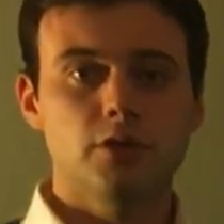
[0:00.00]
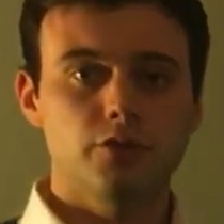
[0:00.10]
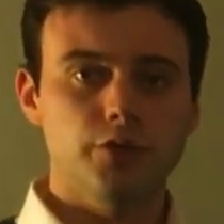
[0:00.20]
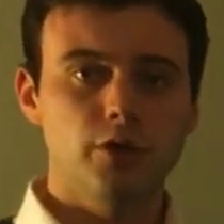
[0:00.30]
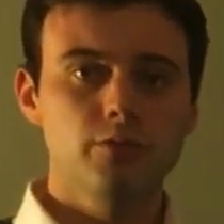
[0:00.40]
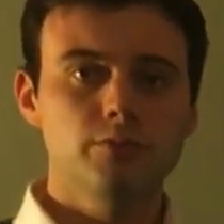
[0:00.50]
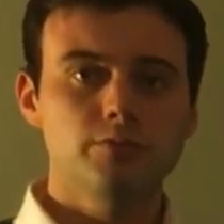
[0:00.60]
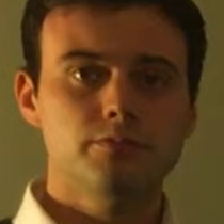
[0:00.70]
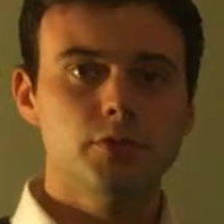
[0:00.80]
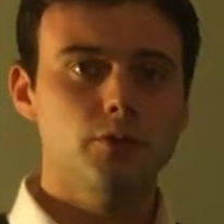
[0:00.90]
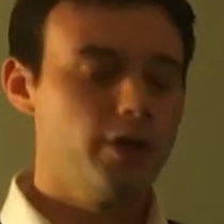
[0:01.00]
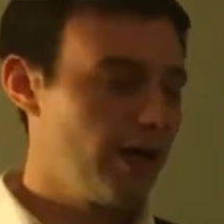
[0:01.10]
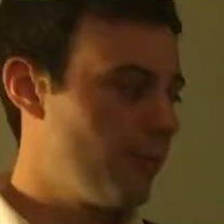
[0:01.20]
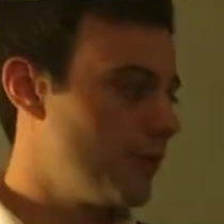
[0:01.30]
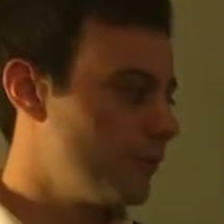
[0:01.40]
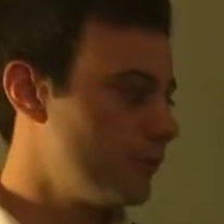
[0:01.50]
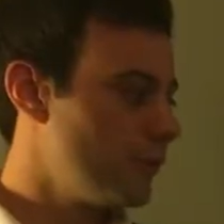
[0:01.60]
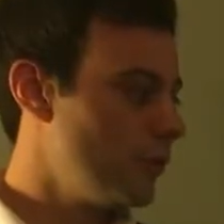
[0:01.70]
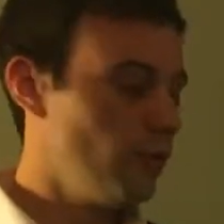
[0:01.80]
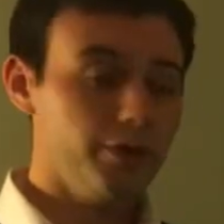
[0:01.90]
So what happened?
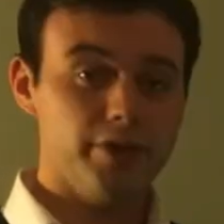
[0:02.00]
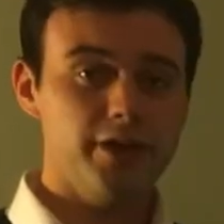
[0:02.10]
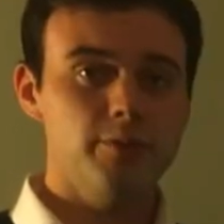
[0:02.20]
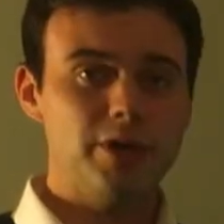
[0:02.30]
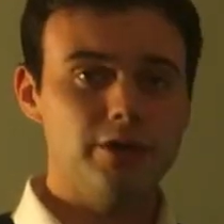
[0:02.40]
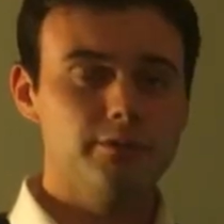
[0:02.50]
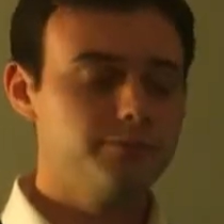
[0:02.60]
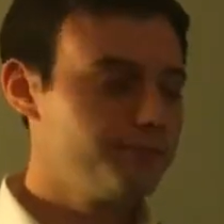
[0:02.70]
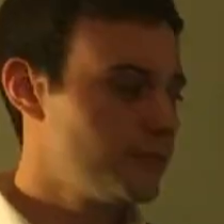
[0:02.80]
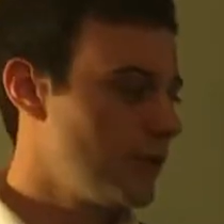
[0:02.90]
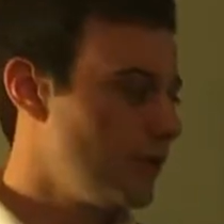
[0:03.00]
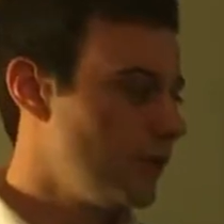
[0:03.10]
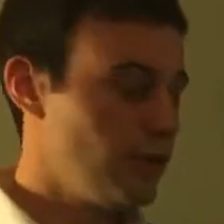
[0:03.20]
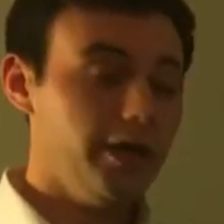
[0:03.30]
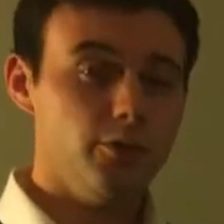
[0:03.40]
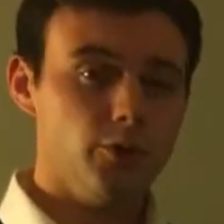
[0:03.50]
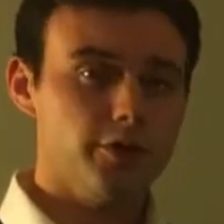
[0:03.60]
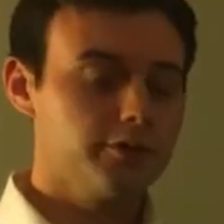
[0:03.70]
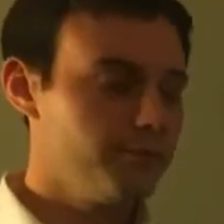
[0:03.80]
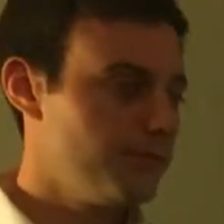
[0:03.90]
We ran the model, and it
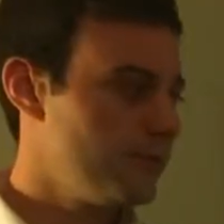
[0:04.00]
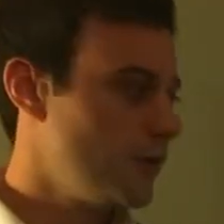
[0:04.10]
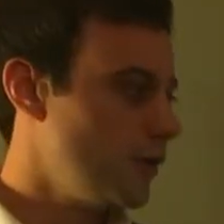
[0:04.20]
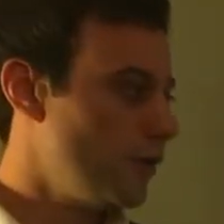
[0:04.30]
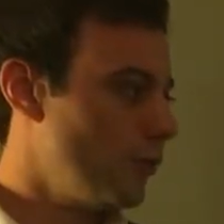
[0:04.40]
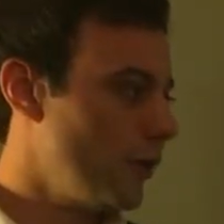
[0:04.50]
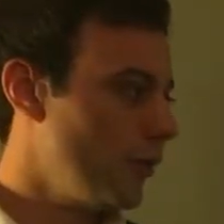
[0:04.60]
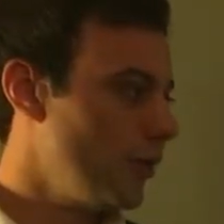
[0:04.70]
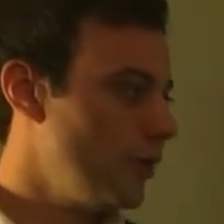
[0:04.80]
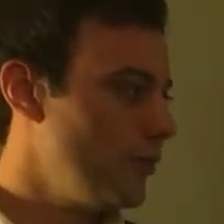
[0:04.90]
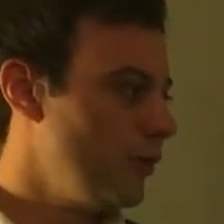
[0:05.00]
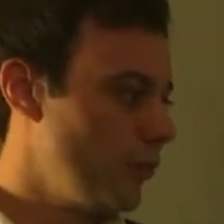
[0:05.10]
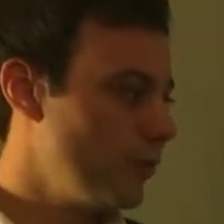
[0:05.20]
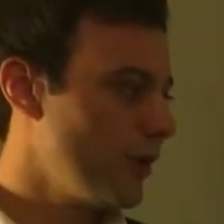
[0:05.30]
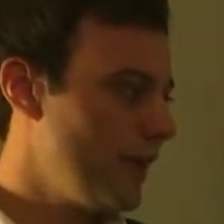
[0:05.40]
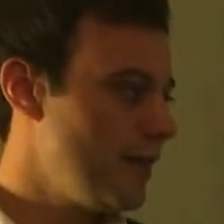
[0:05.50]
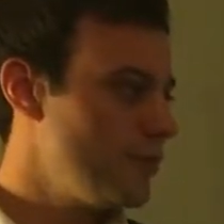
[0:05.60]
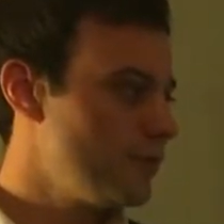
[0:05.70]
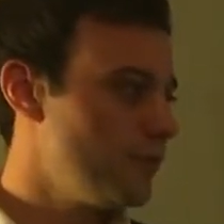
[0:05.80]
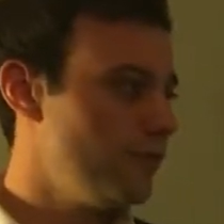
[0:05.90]
worked. We were
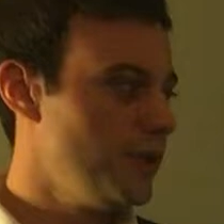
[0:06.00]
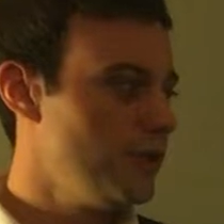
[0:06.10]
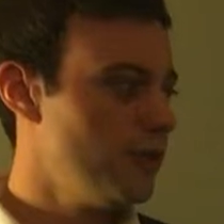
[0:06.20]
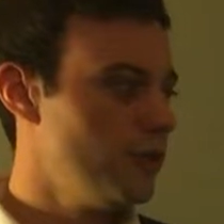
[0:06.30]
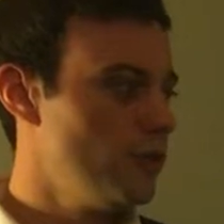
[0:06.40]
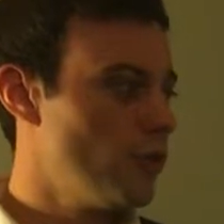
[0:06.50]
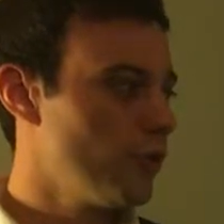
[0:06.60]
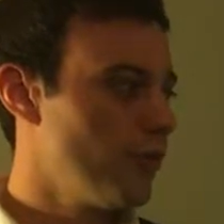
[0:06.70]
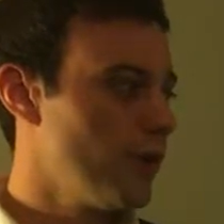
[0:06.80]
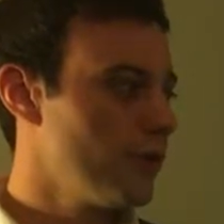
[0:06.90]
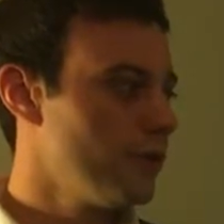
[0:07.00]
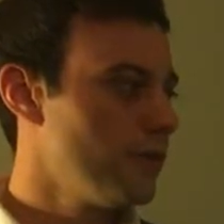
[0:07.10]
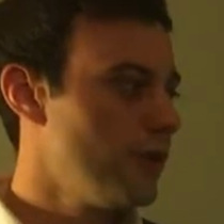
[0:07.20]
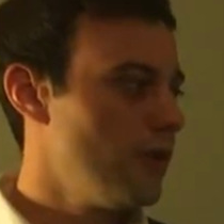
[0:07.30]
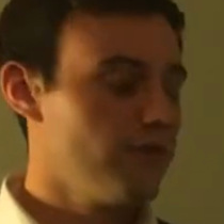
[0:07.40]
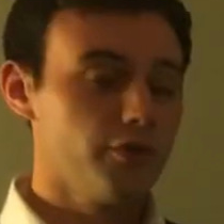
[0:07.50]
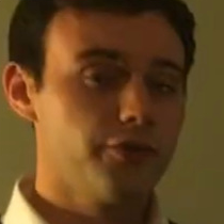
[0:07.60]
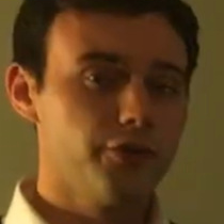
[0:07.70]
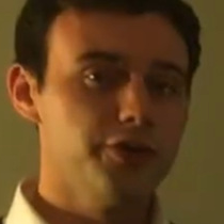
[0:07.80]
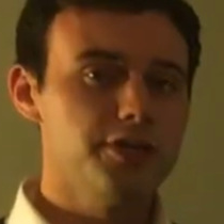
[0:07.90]
able to feed a newborn mother for
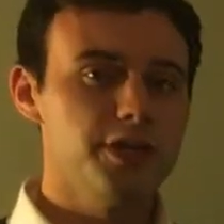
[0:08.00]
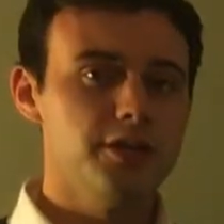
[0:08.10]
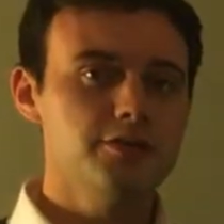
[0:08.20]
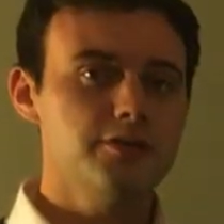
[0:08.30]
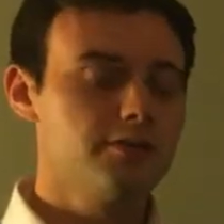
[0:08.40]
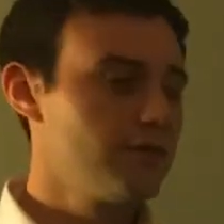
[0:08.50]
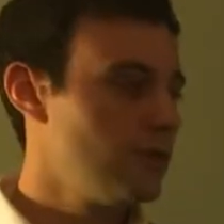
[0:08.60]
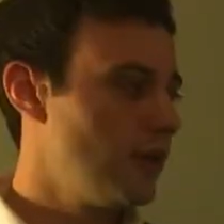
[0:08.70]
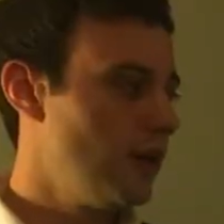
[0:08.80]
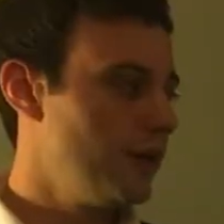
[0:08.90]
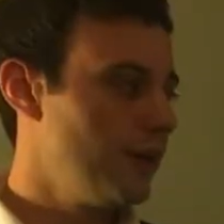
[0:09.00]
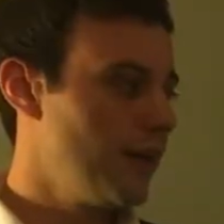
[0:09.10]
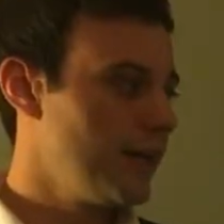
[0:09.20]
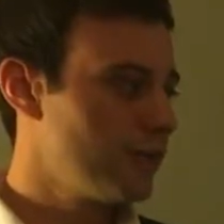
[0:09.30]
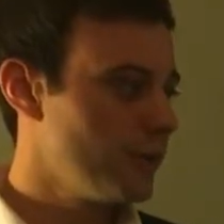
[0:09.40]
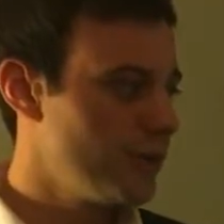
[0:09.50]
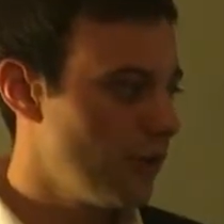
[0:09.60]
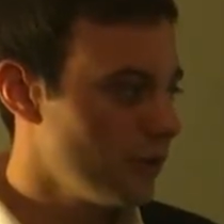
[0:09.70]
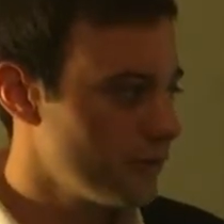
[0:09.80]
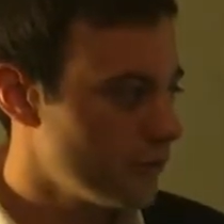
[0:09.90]
30 days on
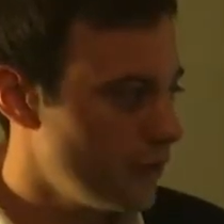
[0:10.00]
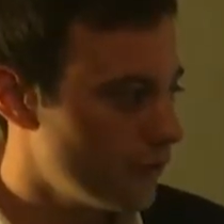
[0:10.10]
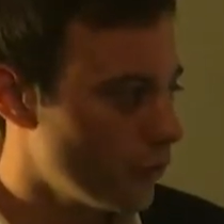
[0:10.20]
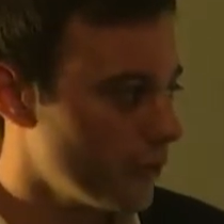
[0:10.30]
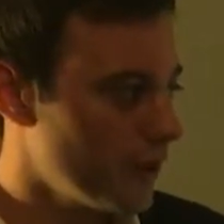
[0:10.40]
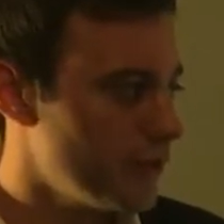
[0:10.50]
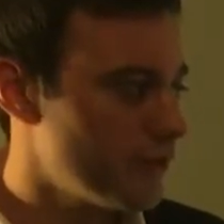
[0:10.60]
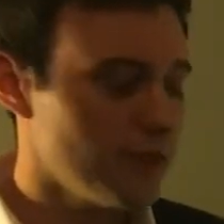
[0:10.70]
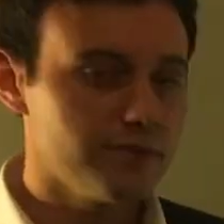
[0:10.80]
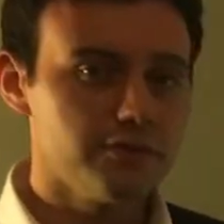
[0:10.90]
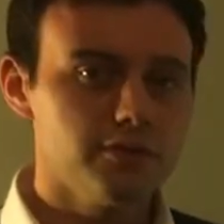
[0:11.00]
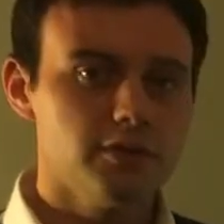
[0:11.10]
$93.48